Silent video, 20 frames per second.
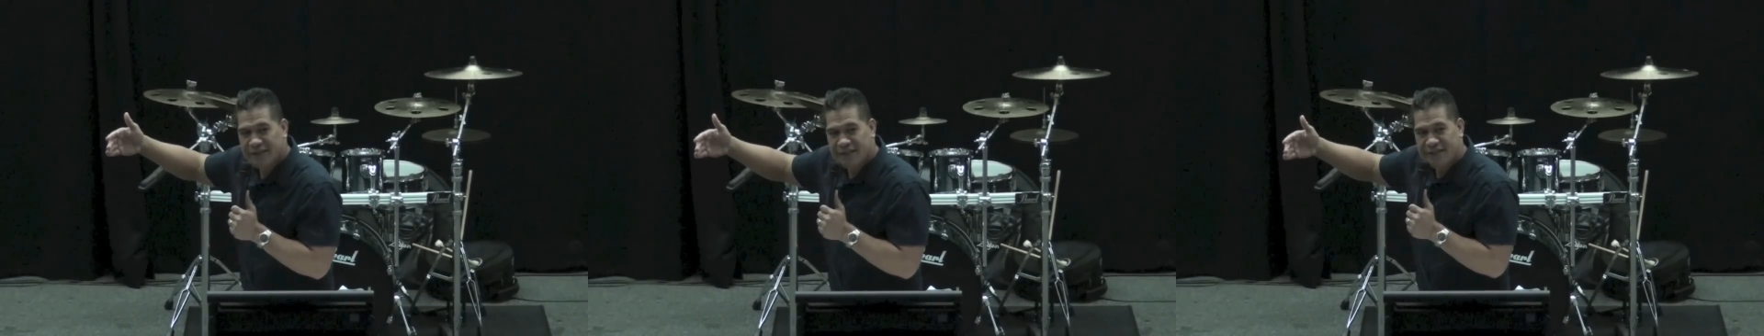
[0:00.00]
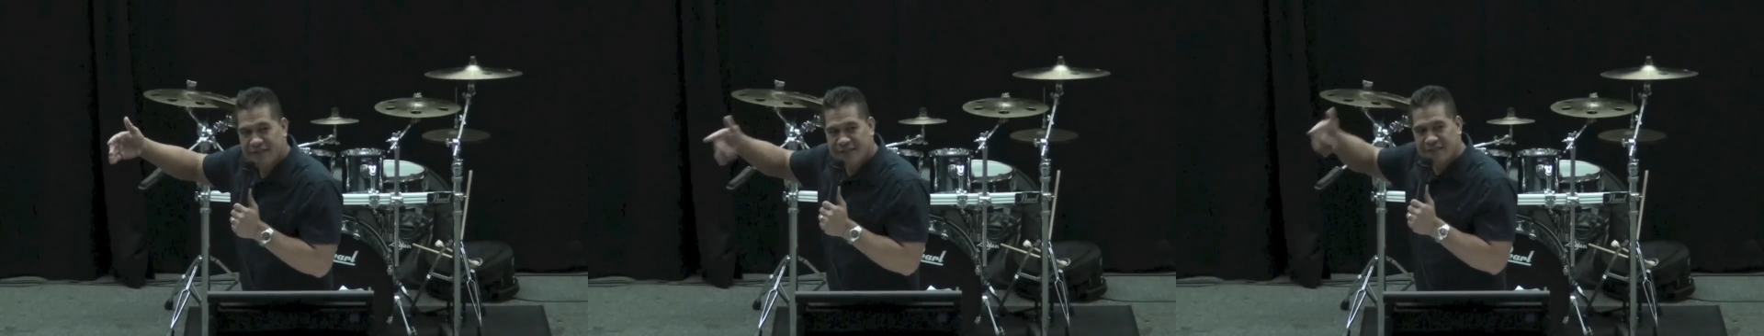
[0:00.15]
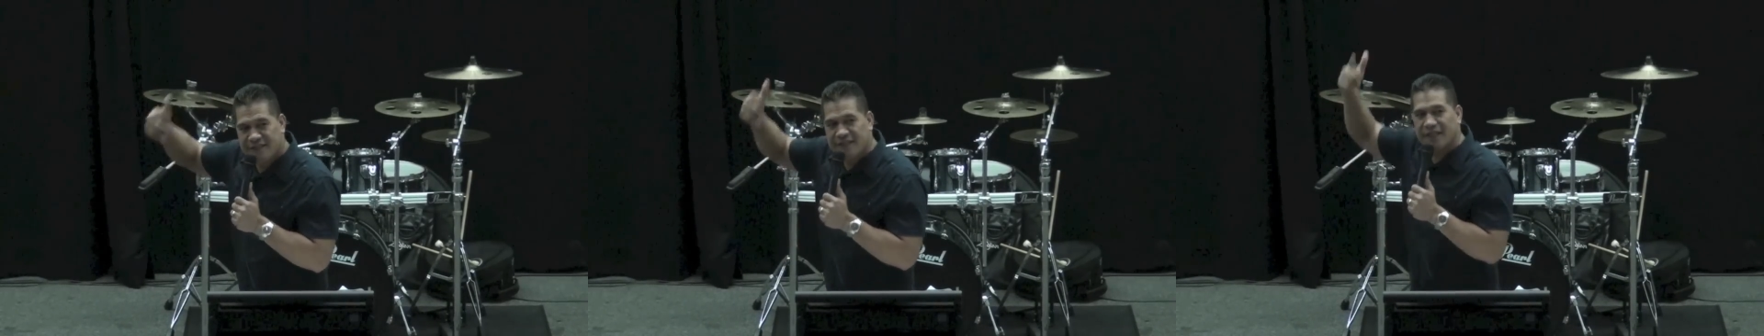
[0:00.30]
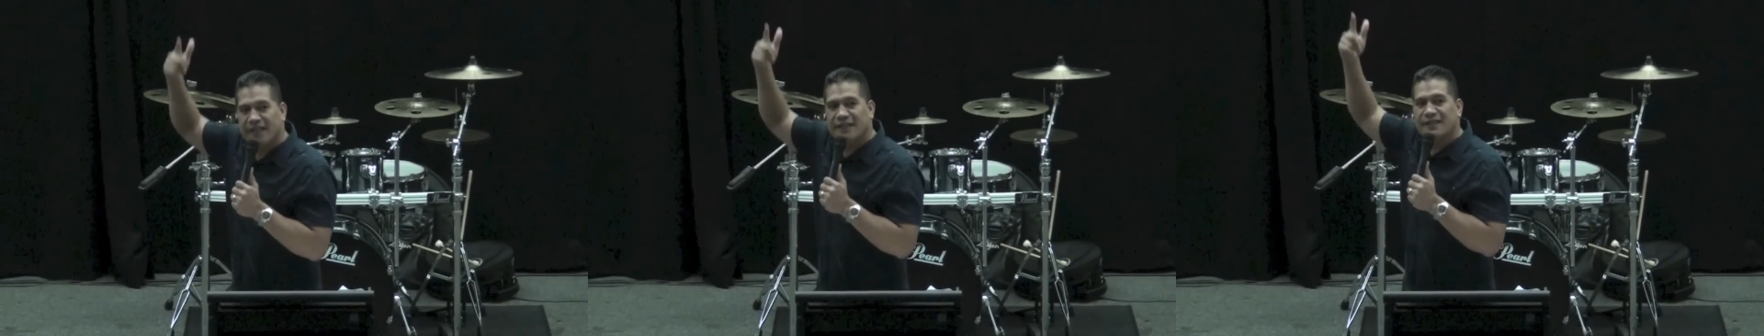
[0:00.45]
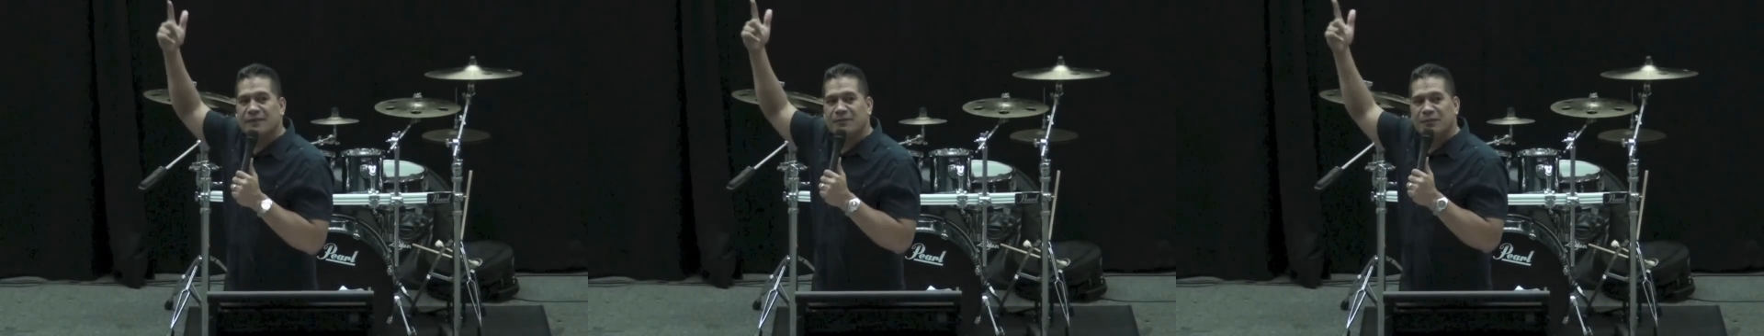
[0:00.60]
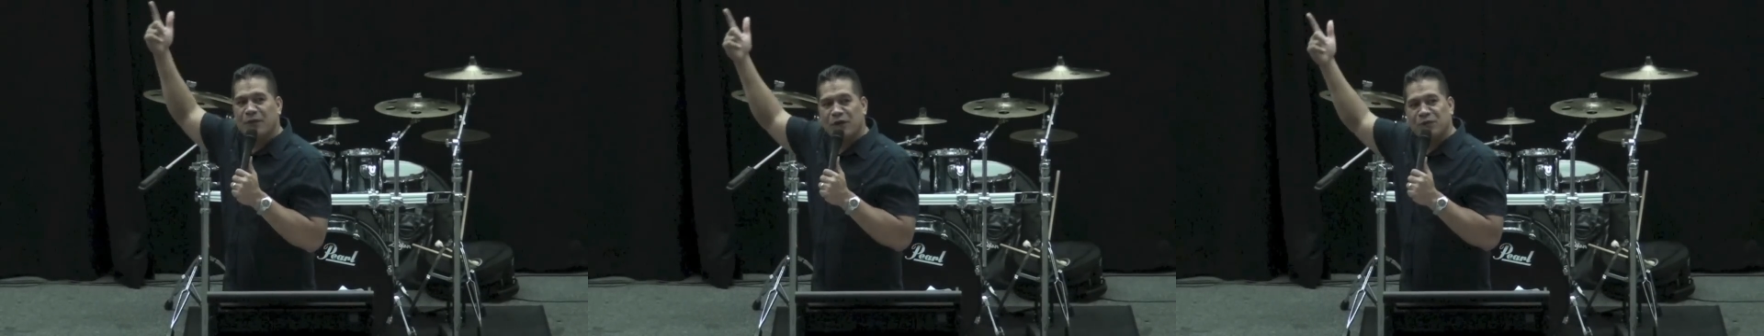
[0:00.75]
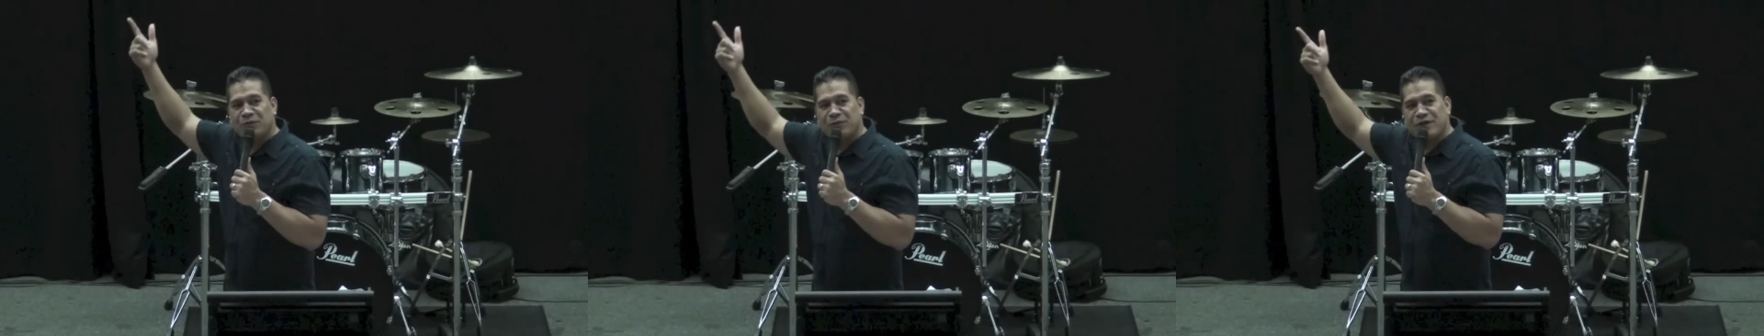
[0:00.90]
Seek the
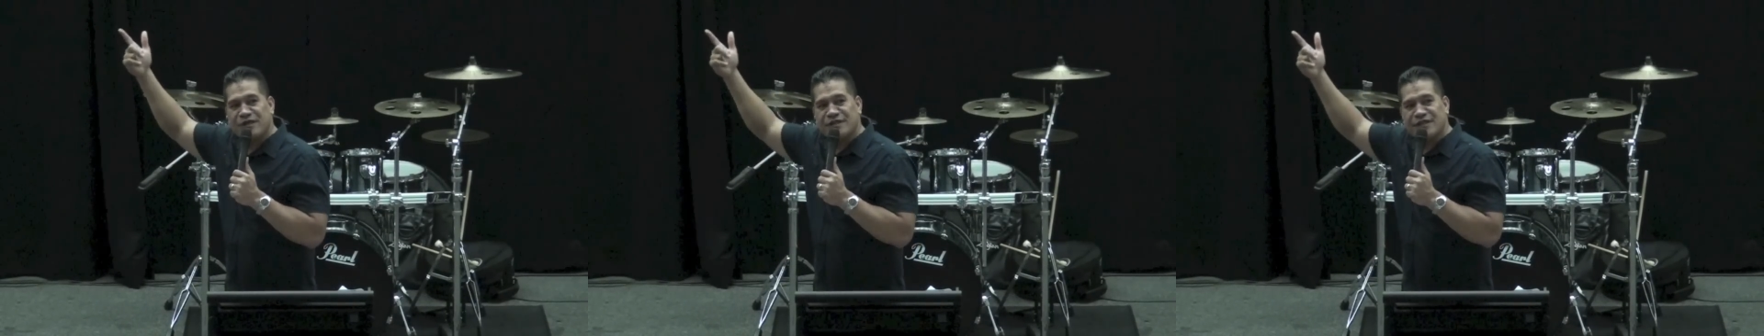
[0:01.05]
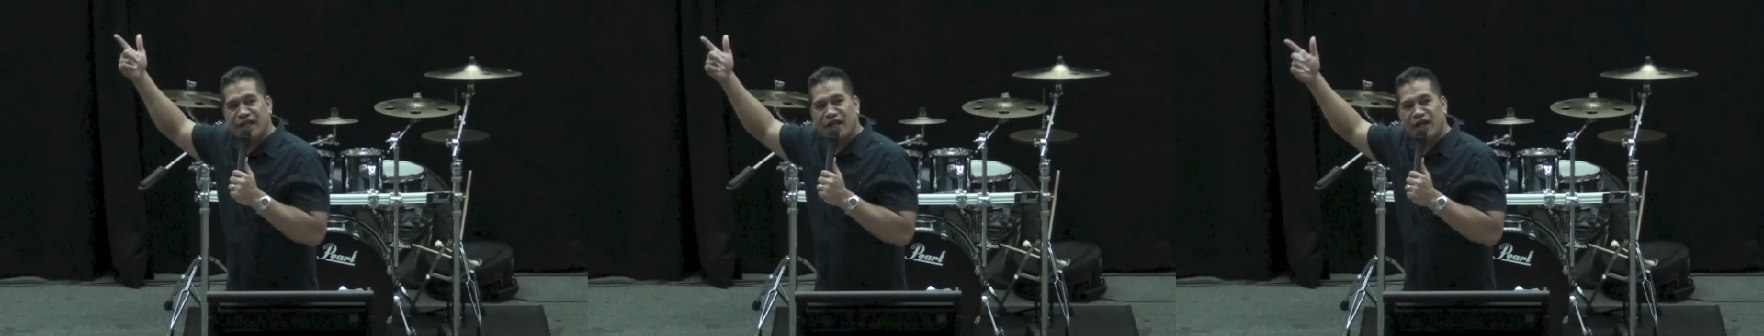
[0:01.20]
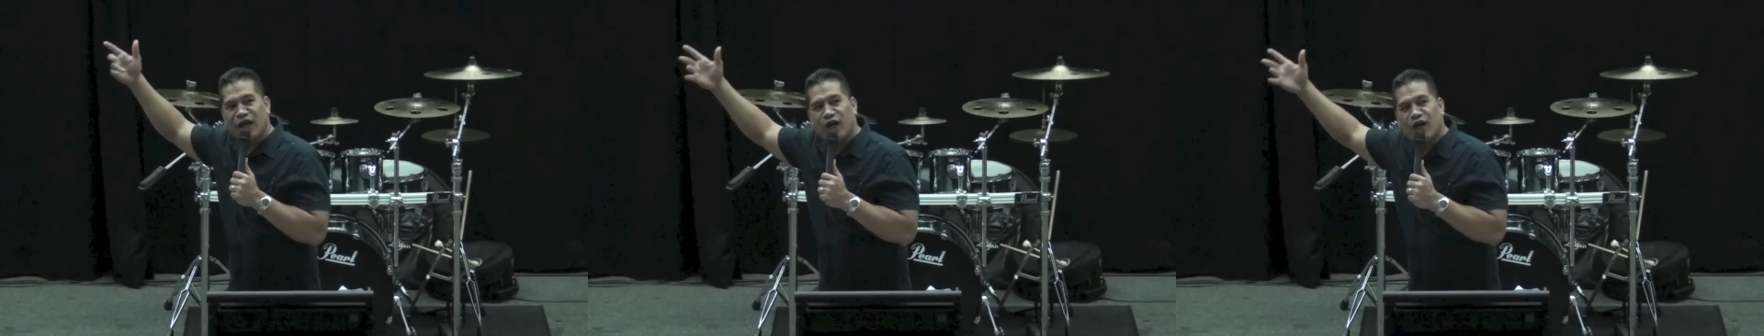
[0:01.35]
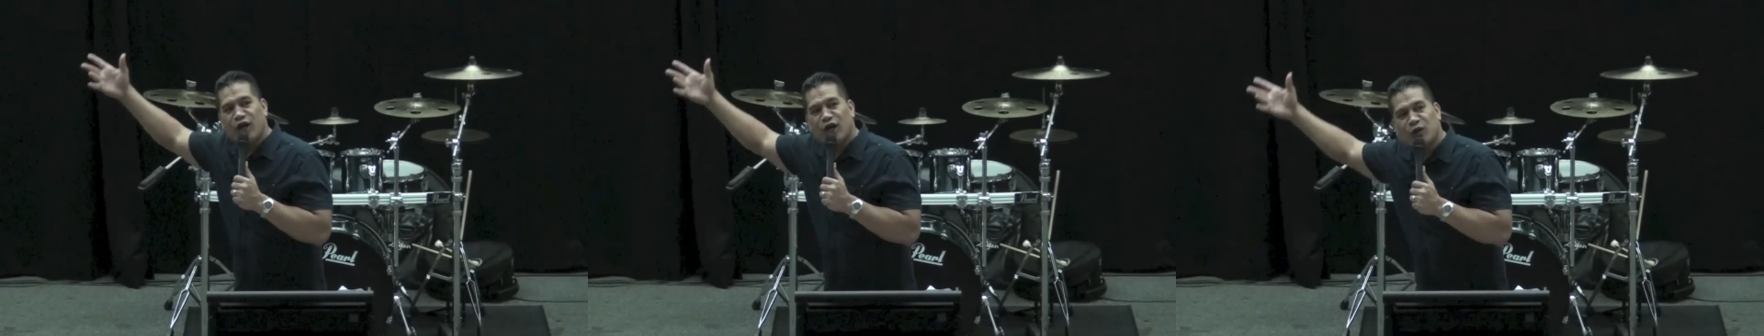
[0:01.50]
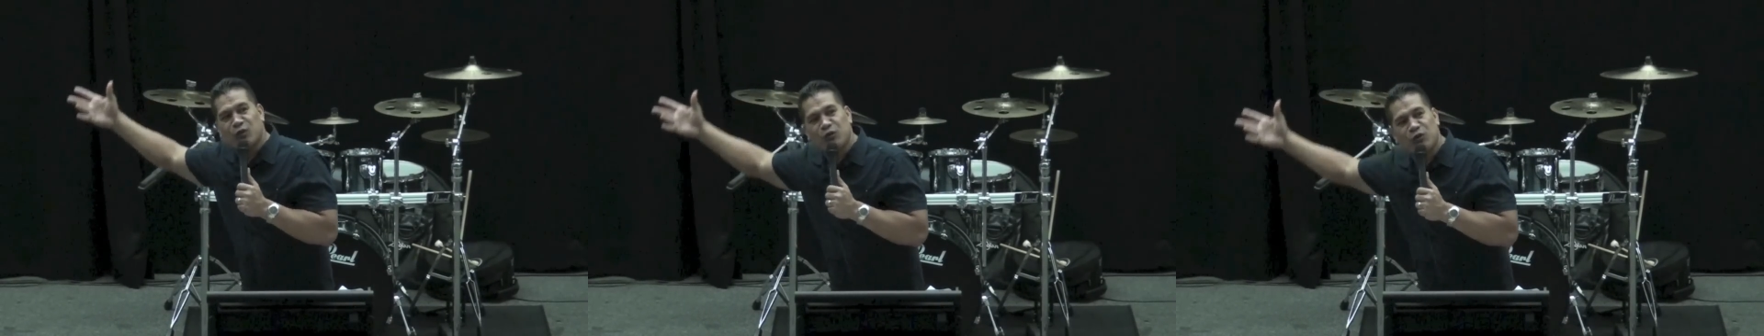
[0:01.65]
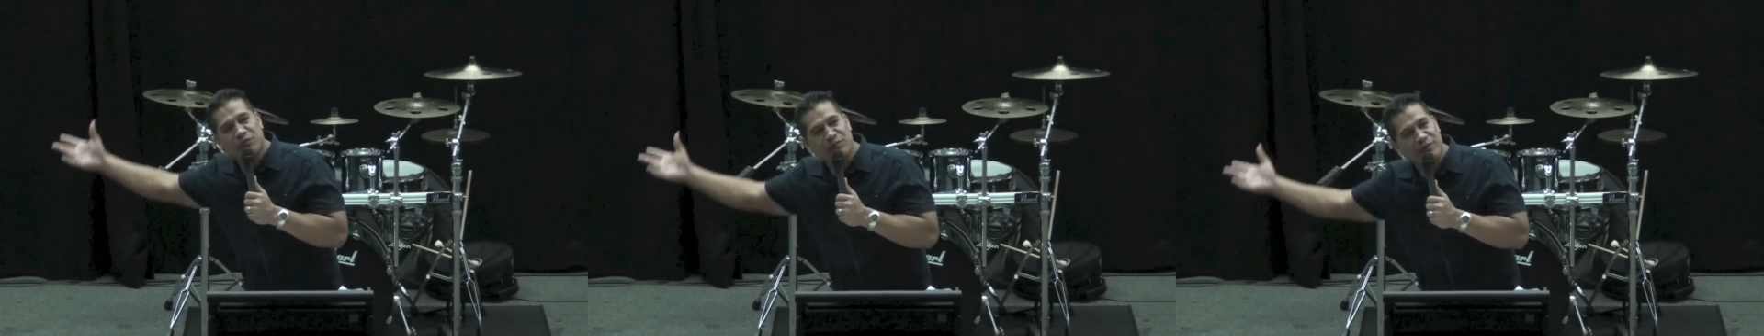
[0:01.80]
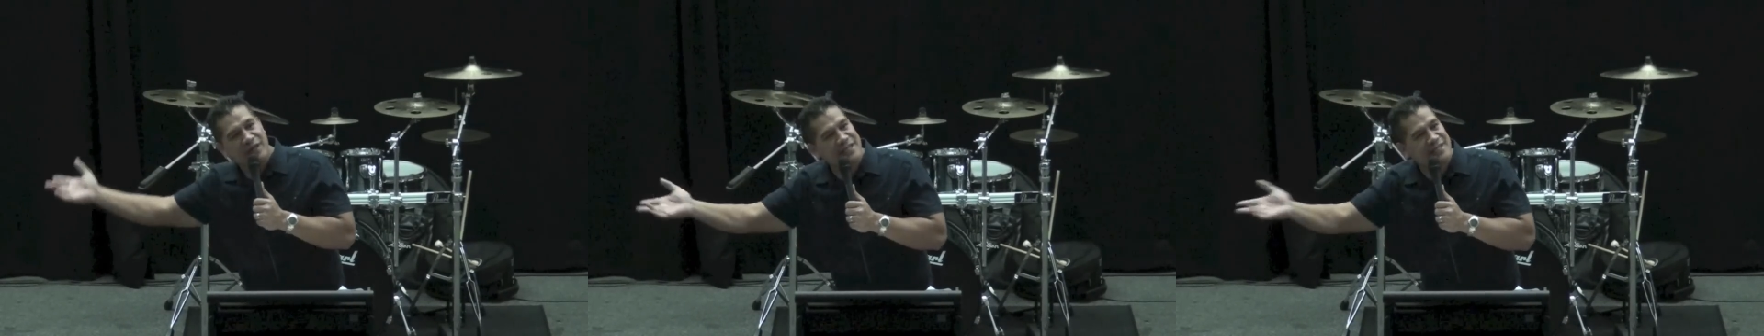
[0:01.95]
purpose and God
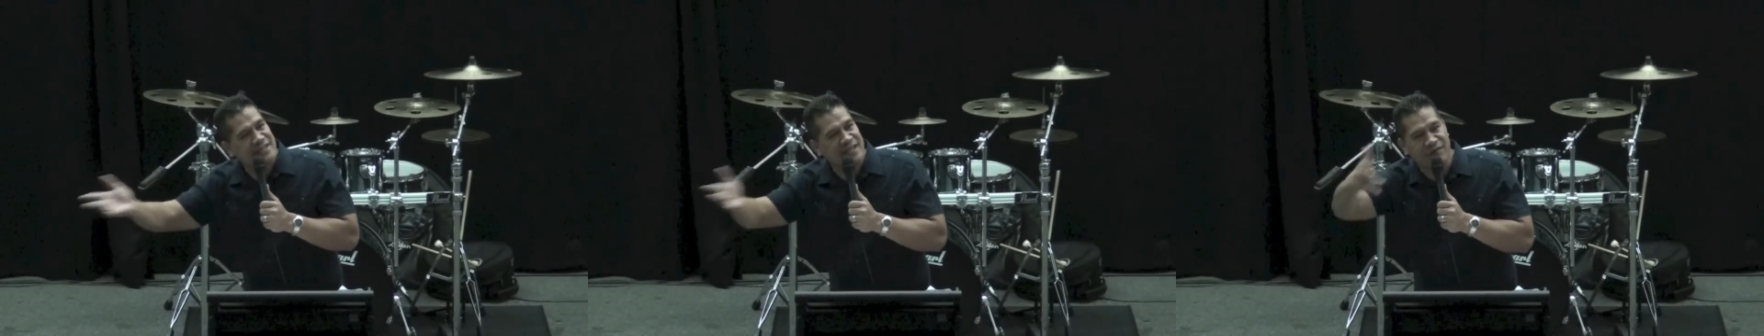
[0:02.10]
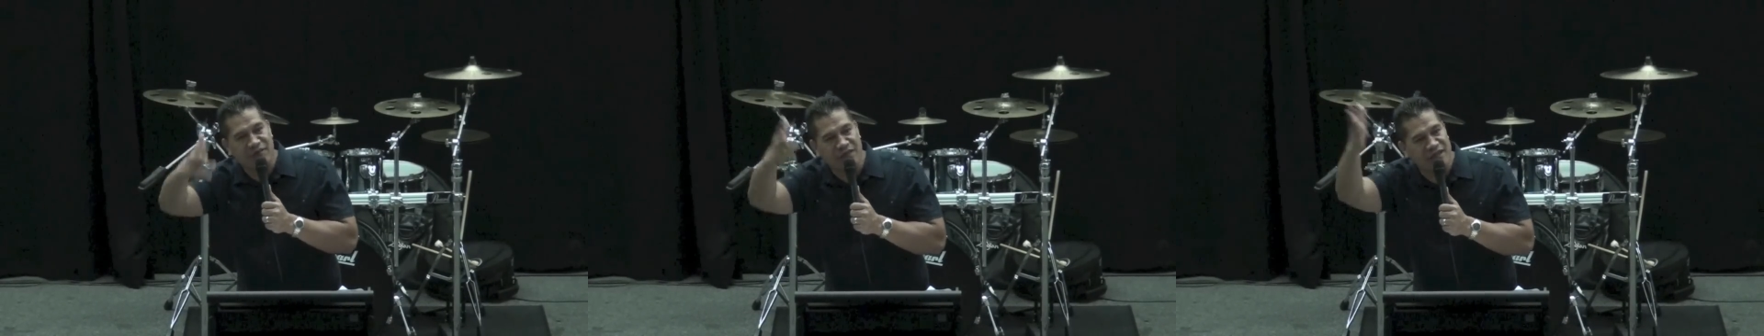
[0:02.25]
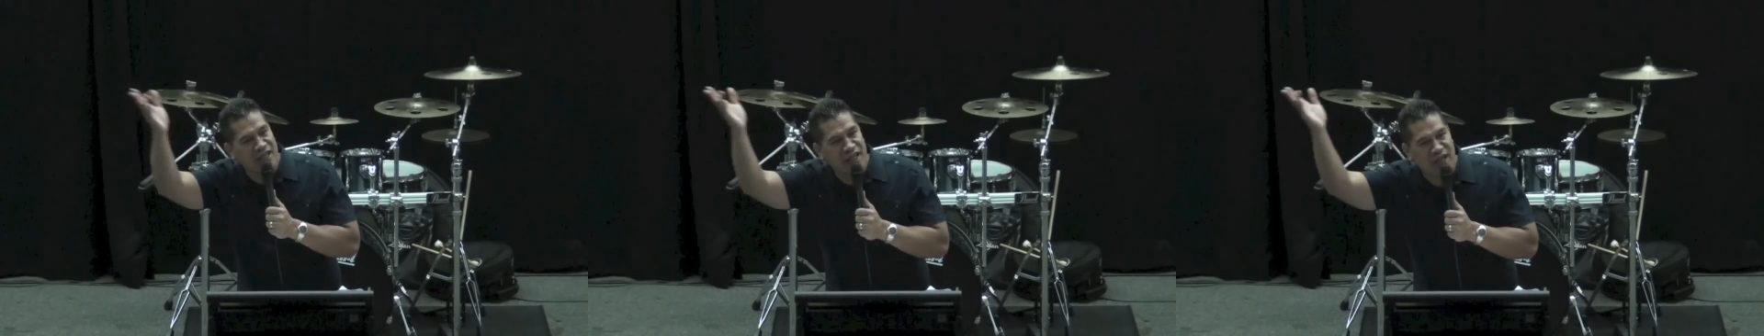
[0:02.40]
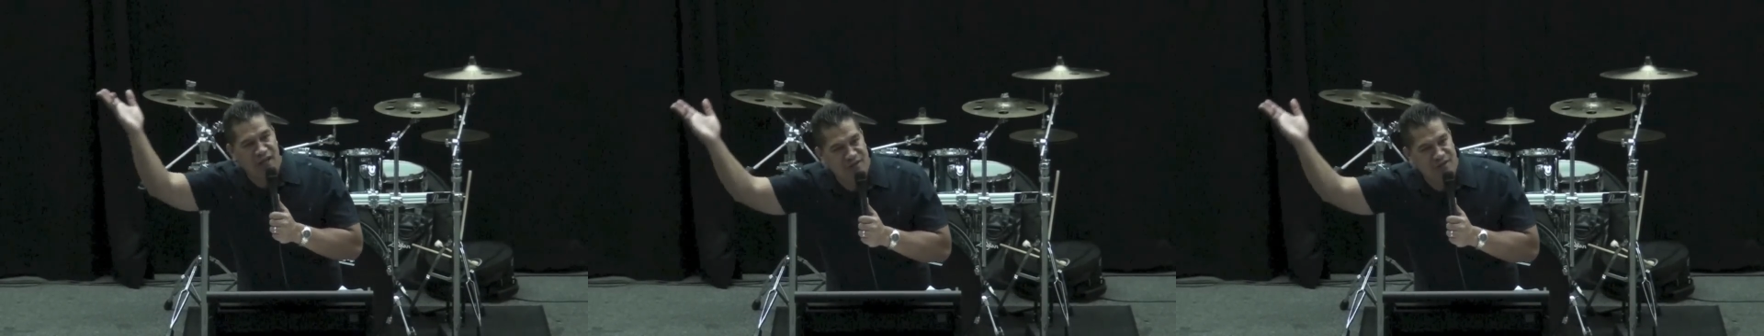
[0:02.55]
will bless everything